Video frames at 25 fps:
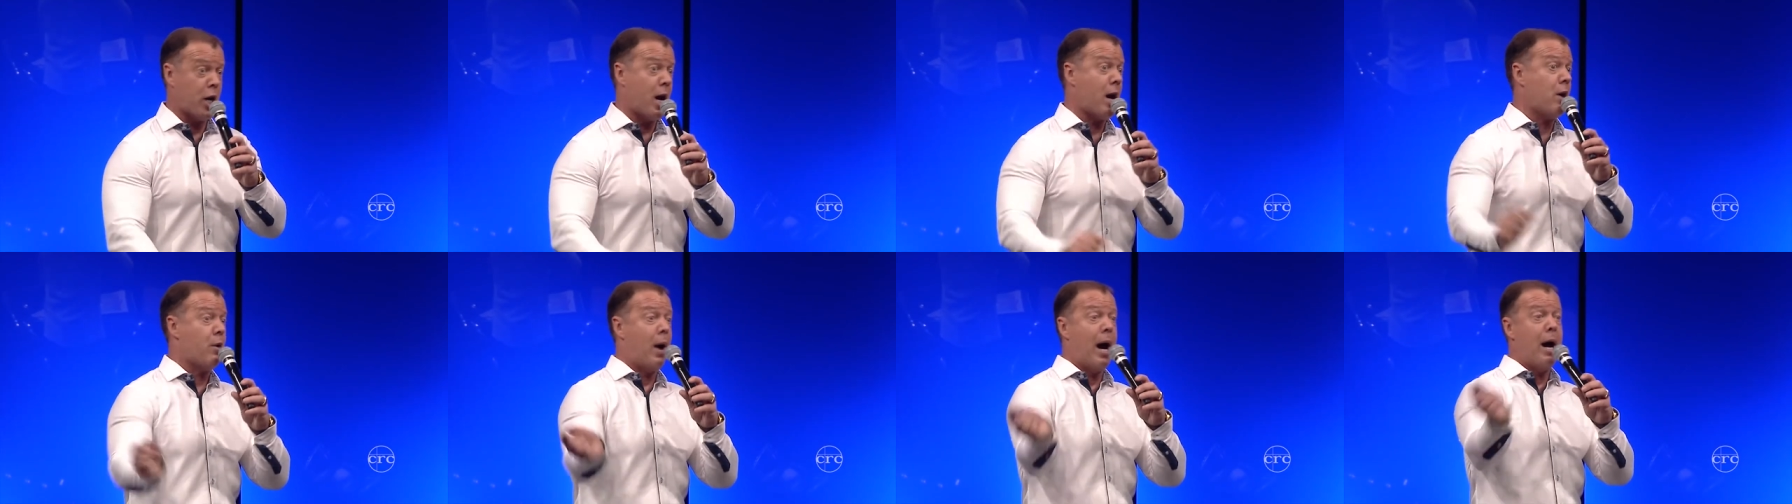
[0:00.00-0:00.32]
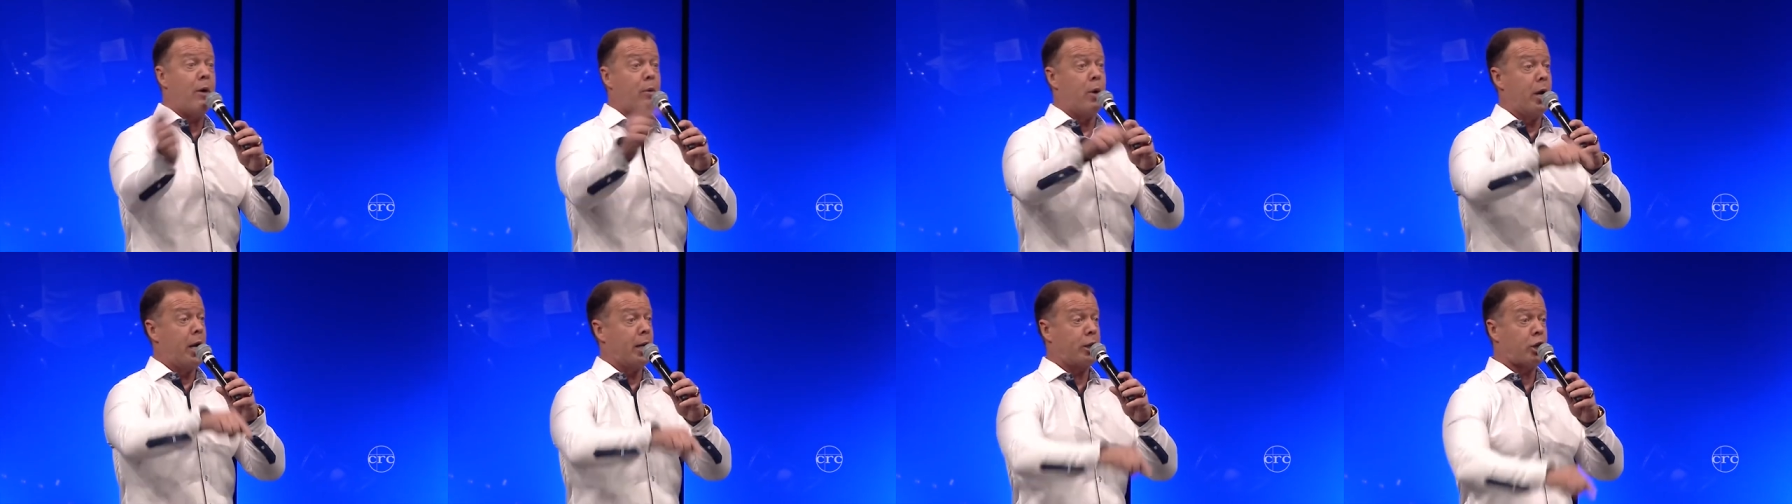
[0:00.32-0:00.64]
Oh, I, I
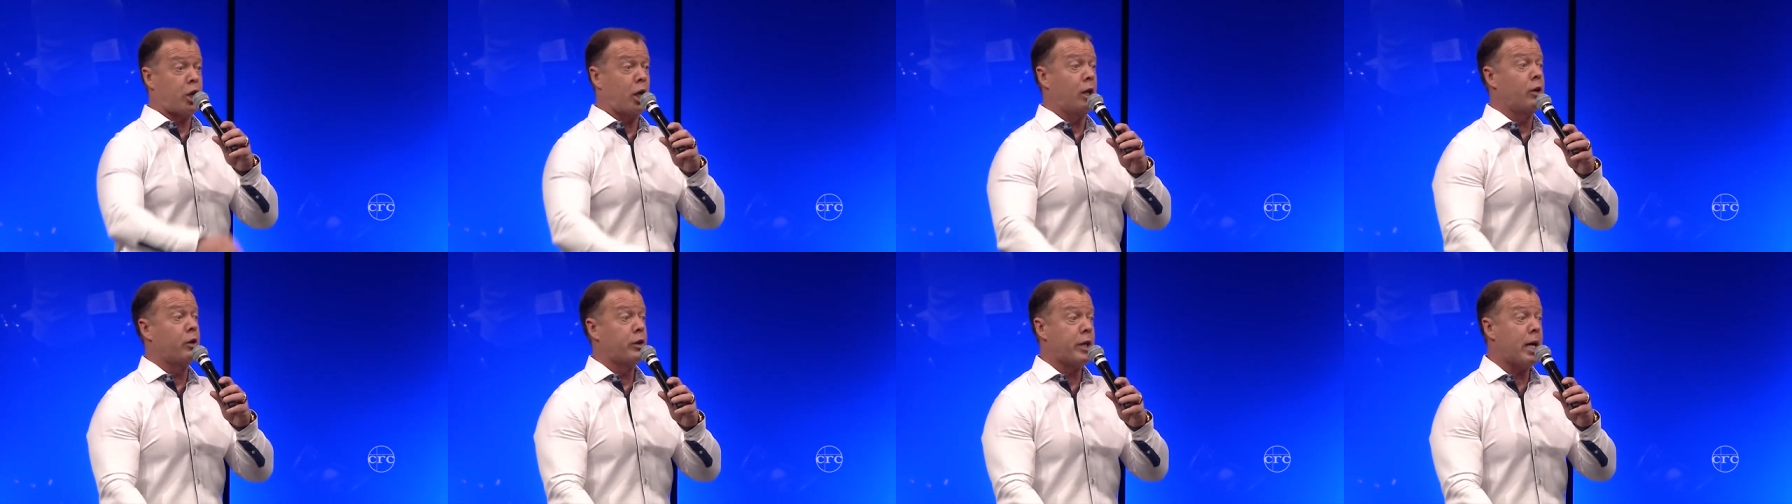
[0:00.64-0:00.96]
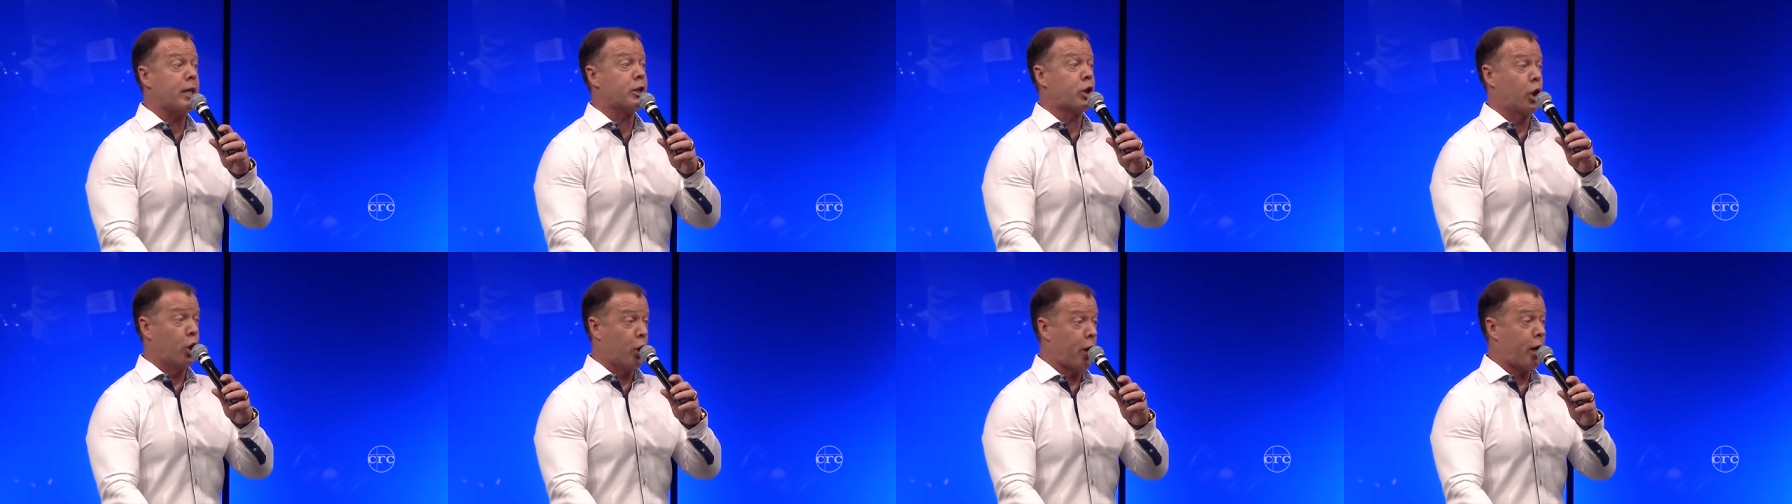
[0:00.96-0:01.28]
want to tell you
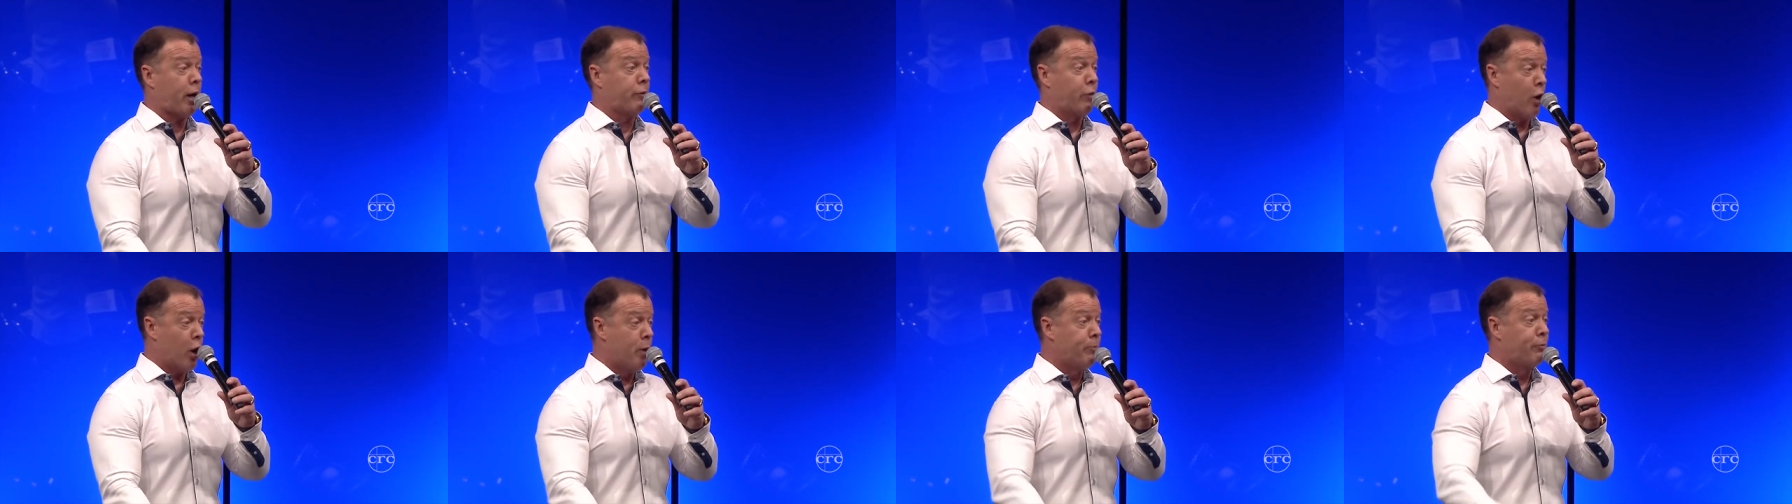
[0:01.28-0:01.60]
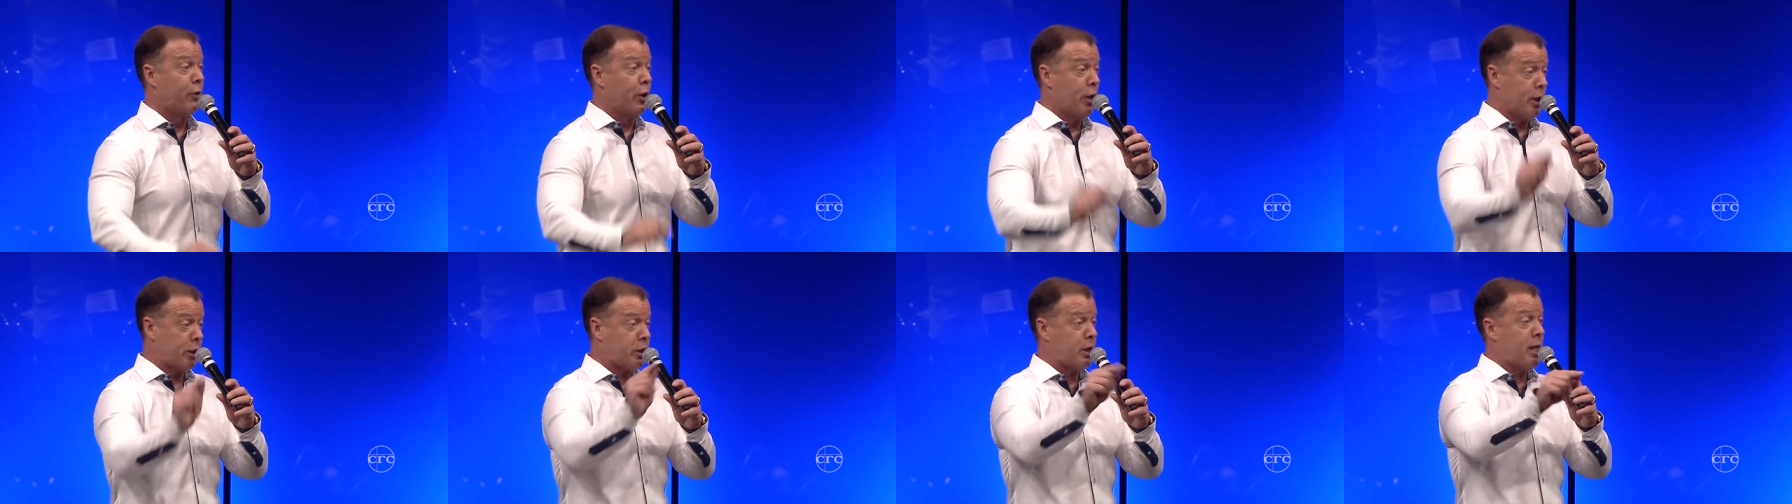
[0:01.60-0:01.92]
there's a lot of hope
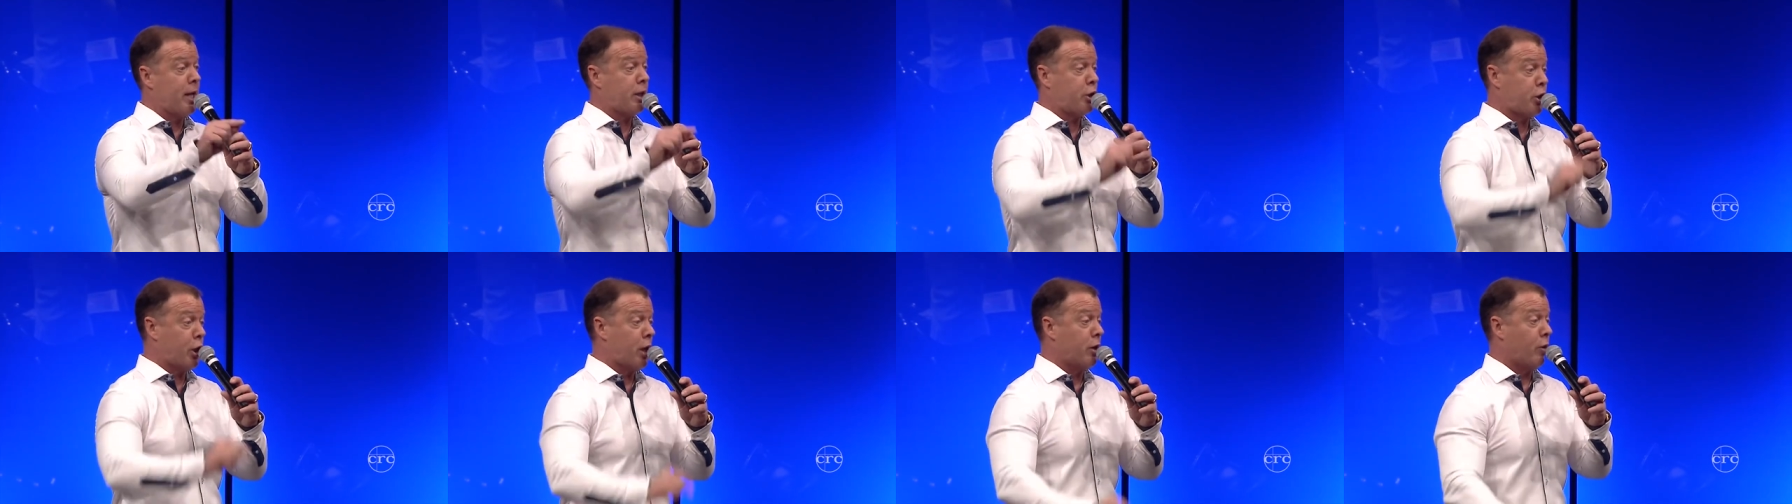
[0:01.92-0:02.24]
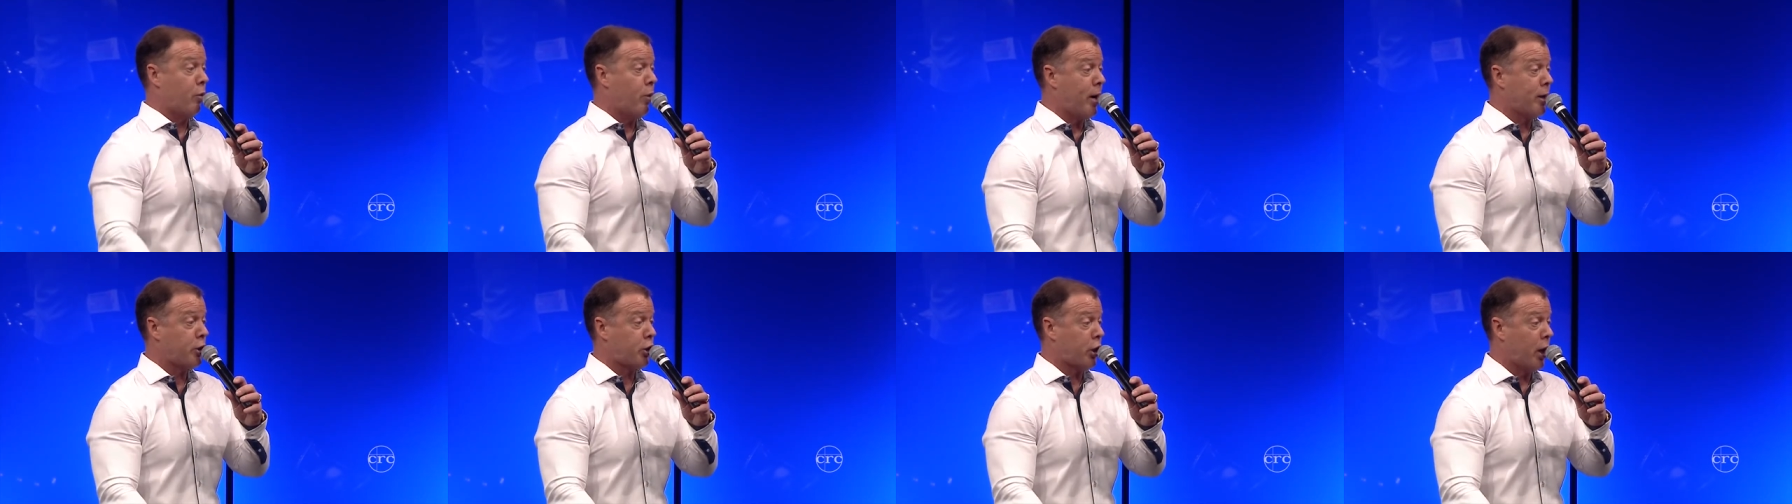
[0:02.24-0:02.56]
for this next
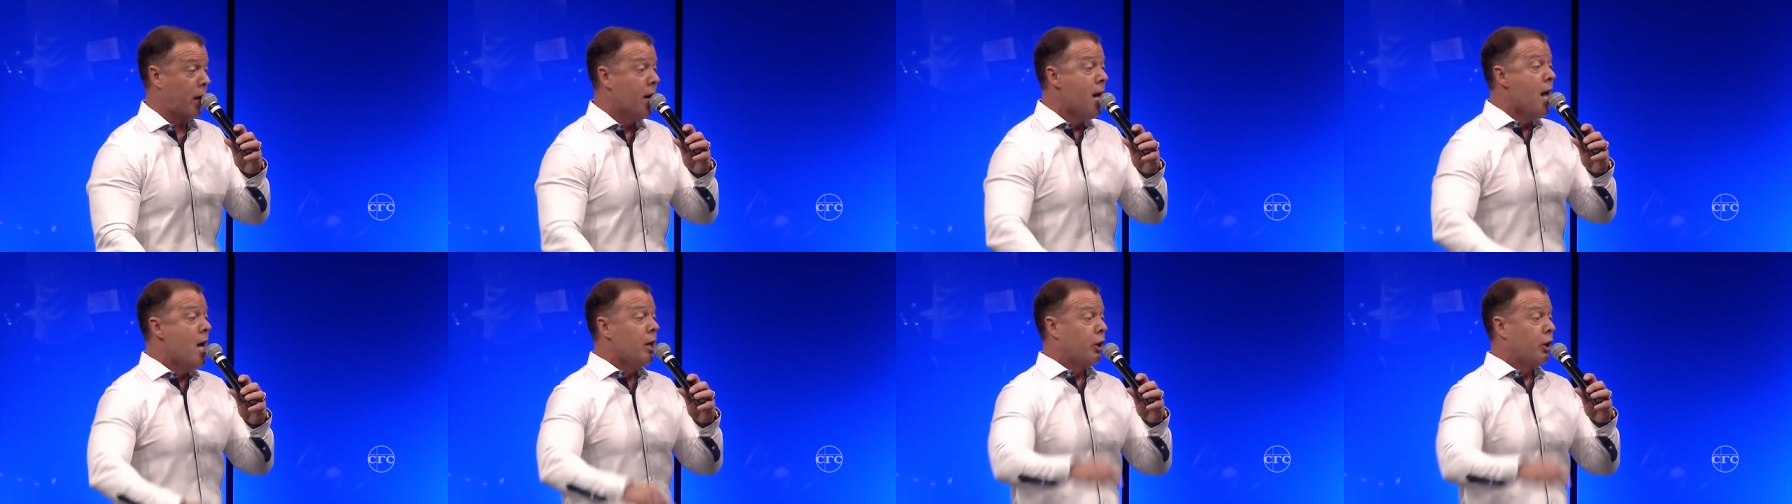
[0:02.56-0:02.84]
generation.